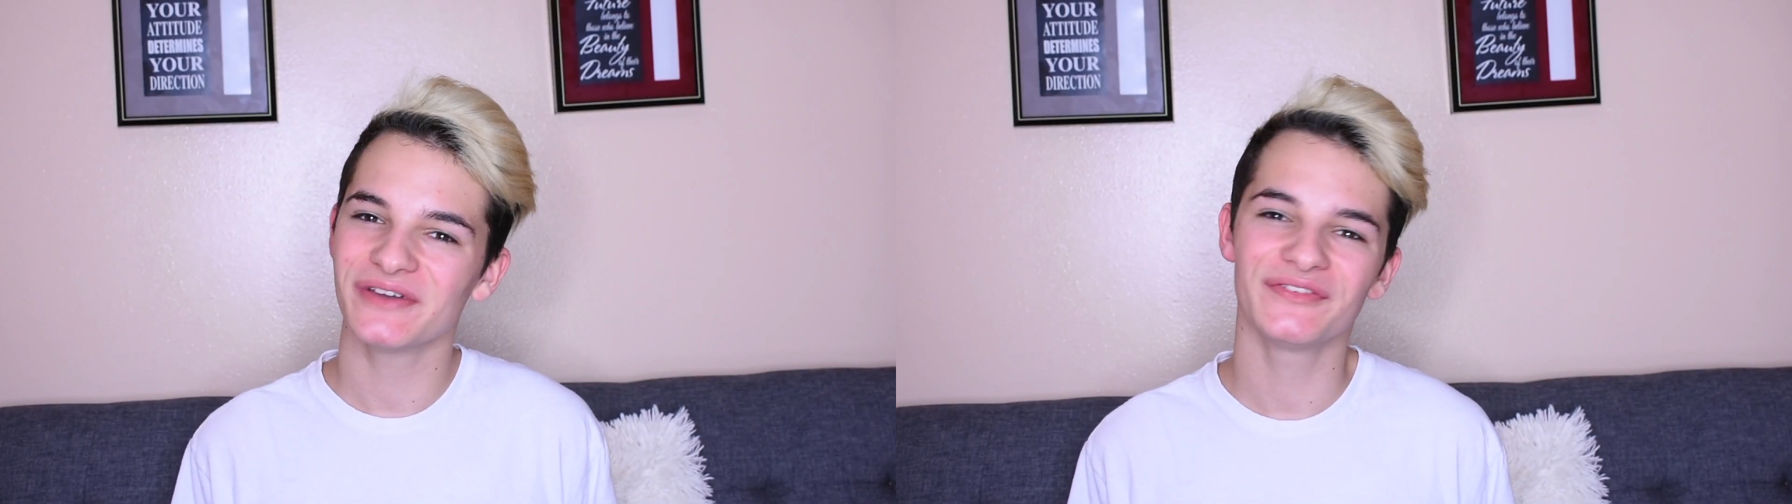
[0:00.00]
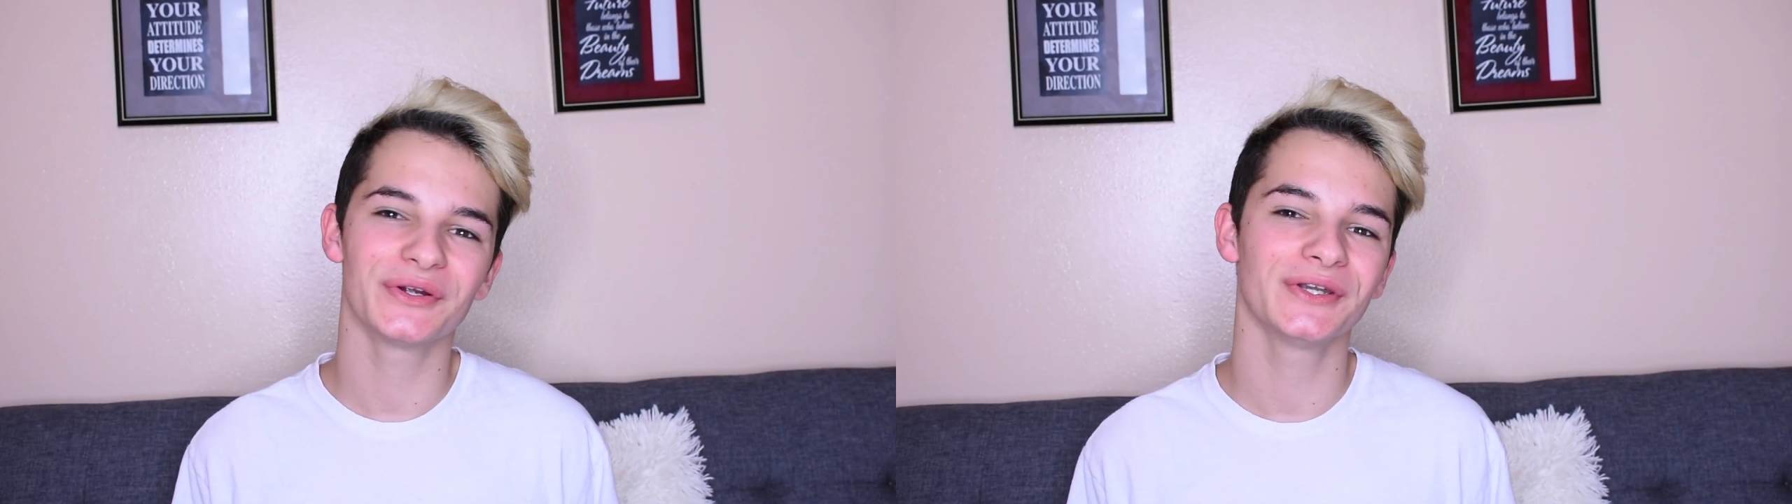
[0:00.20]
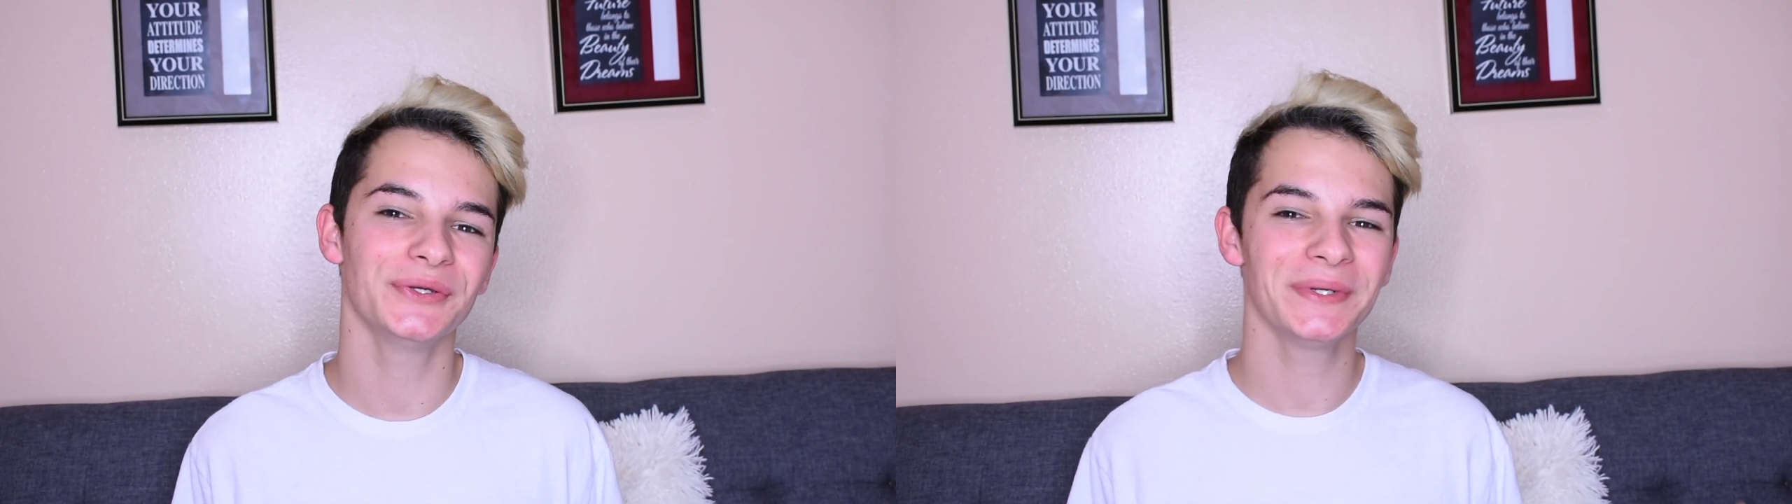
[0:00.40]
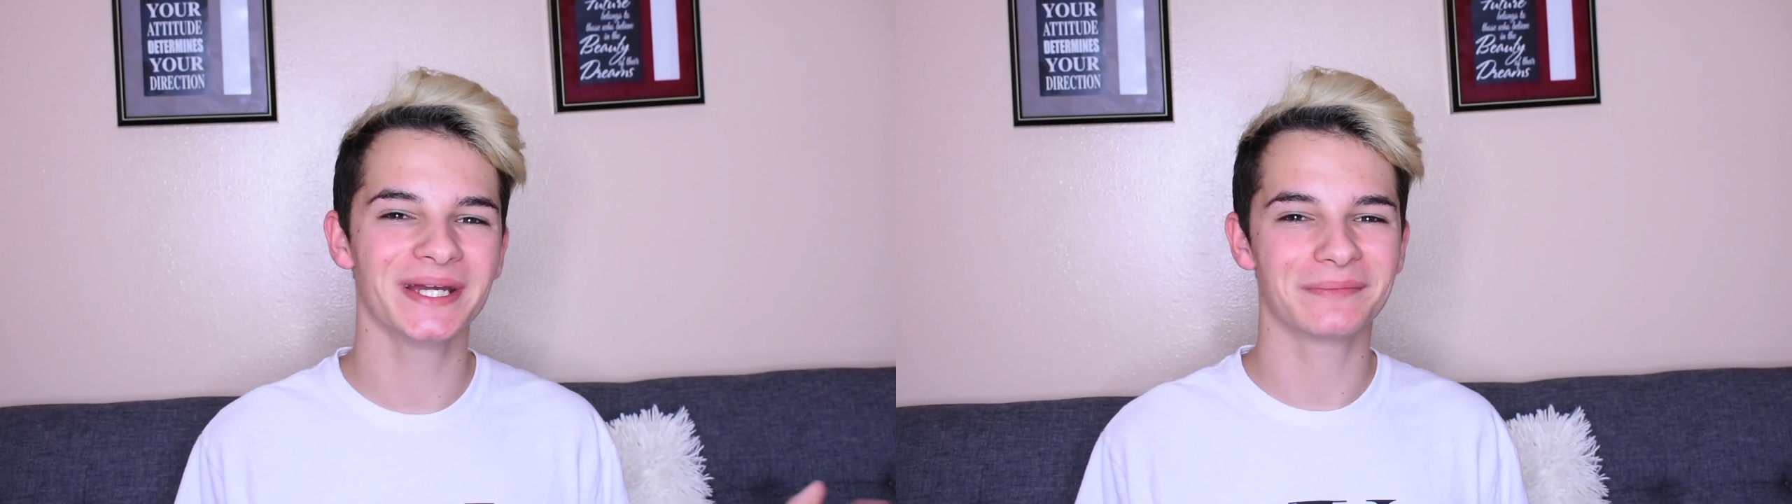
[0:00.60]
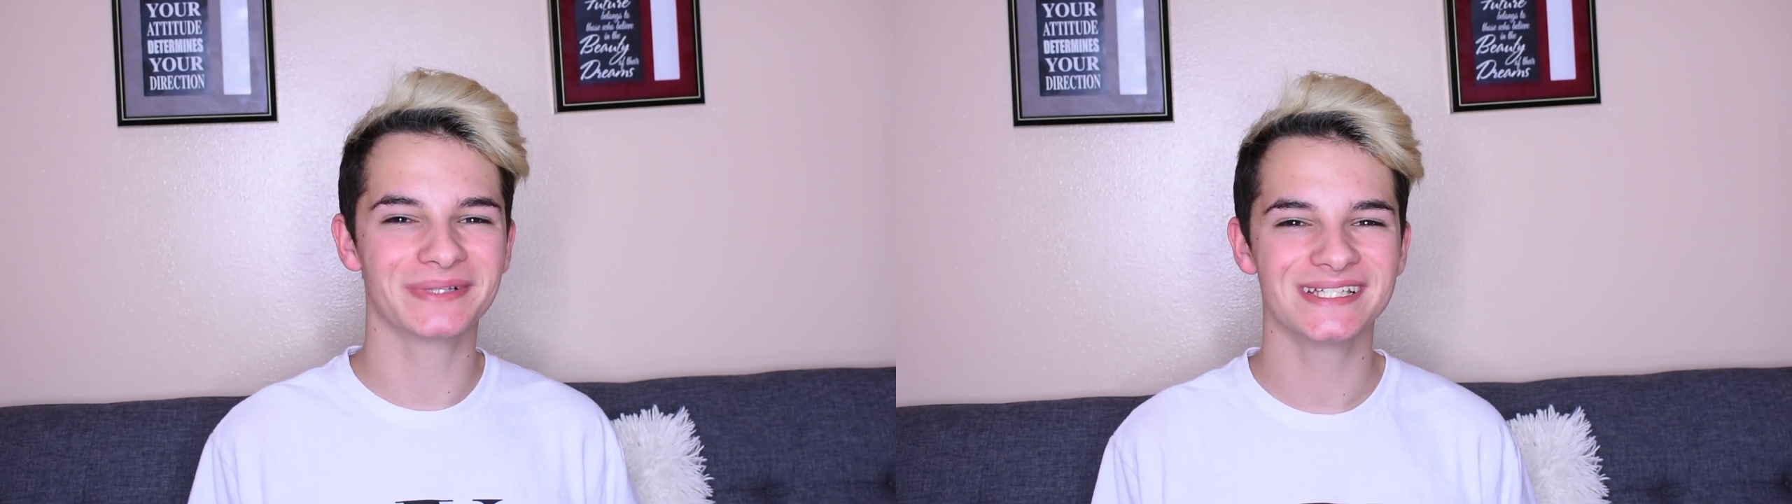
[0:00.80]
If you are new
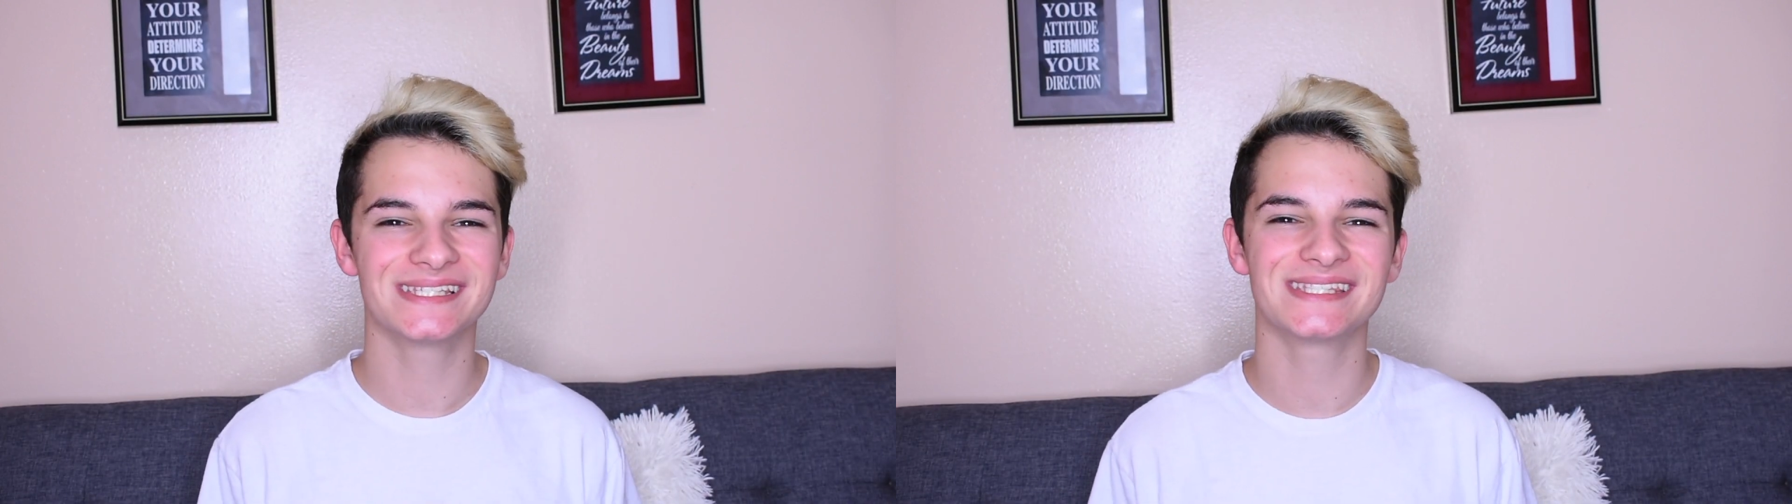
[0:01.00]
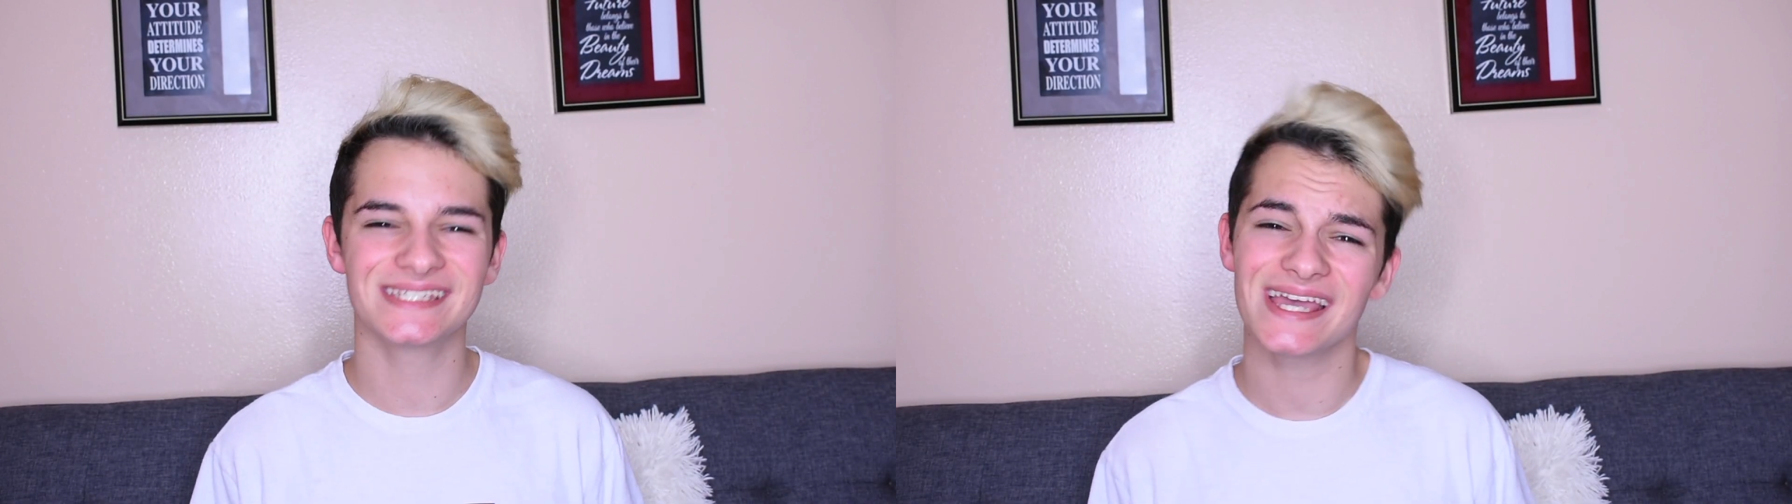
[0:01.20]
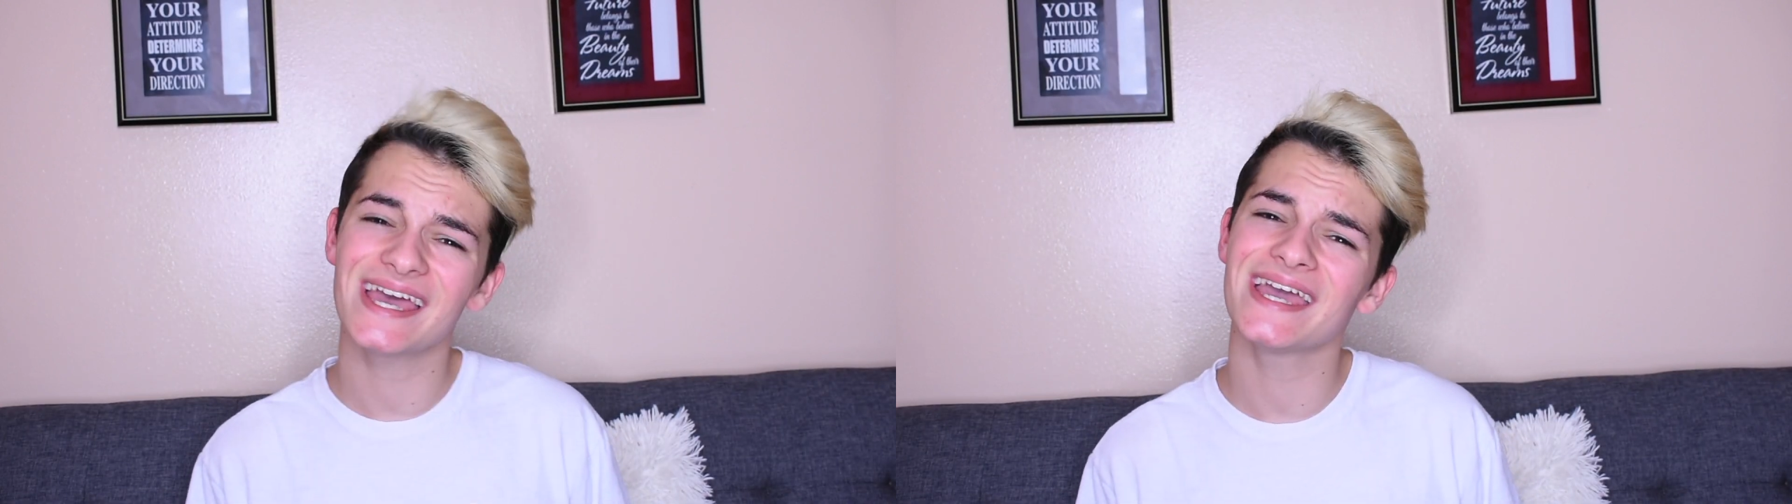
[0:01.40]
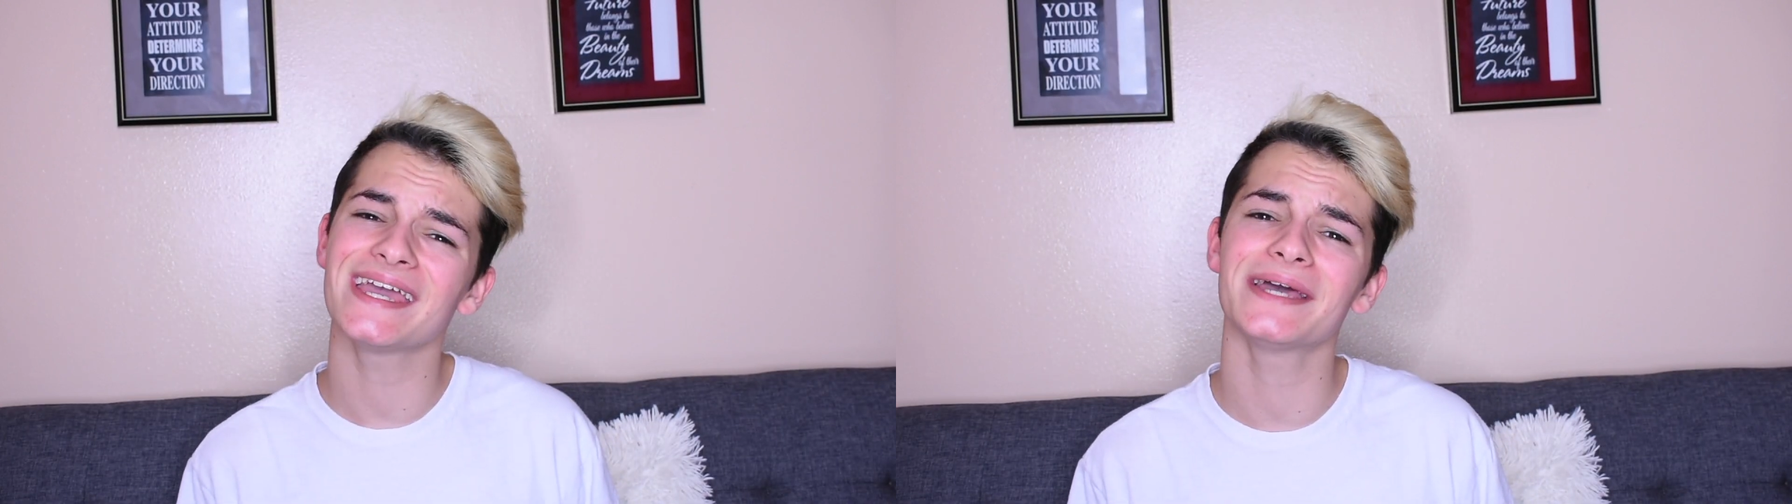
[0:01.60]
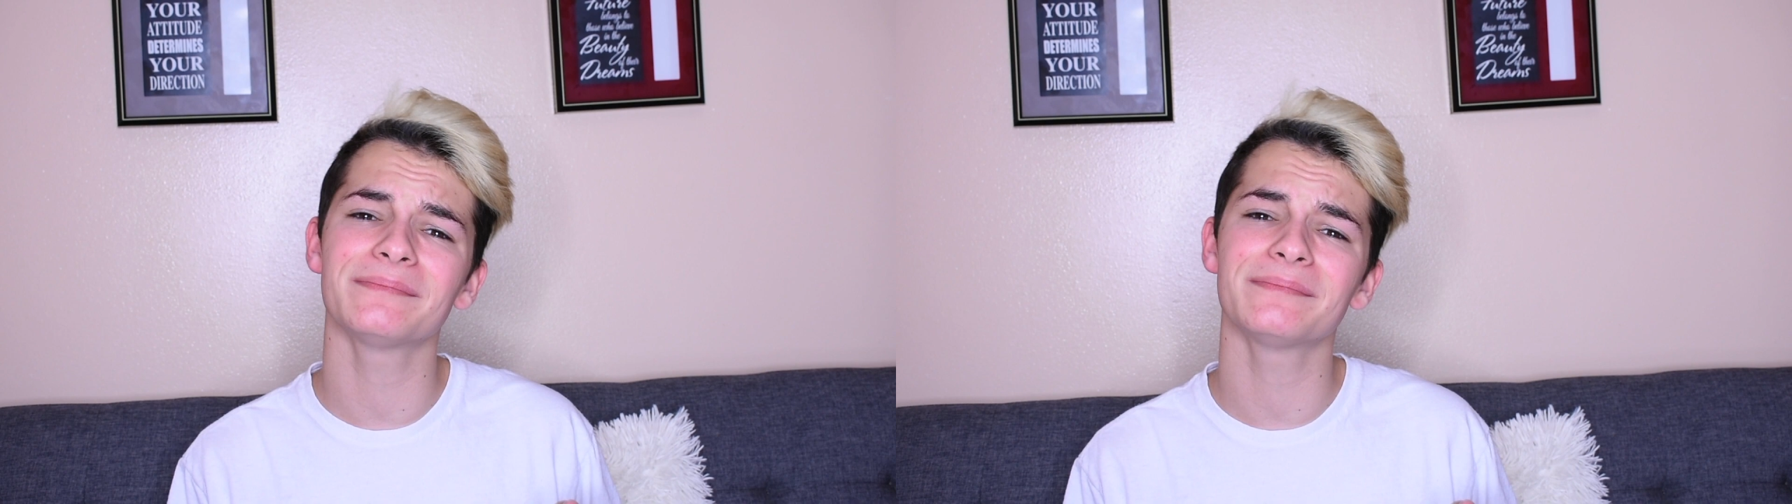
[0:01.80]
here, please stay